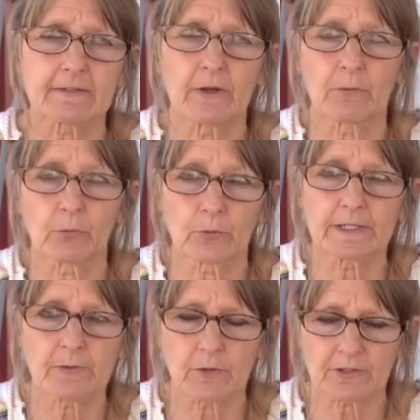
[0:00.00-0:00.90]
So it
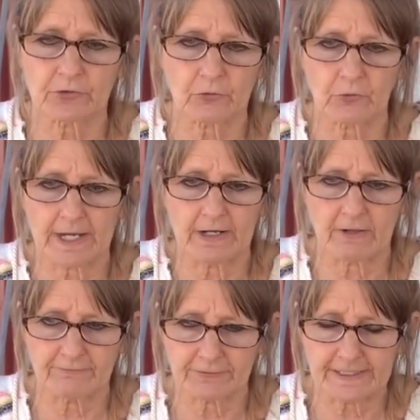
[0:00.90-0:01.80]
really works great
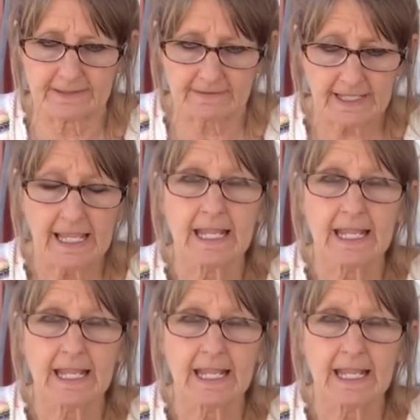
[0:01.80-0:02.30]
on fleas.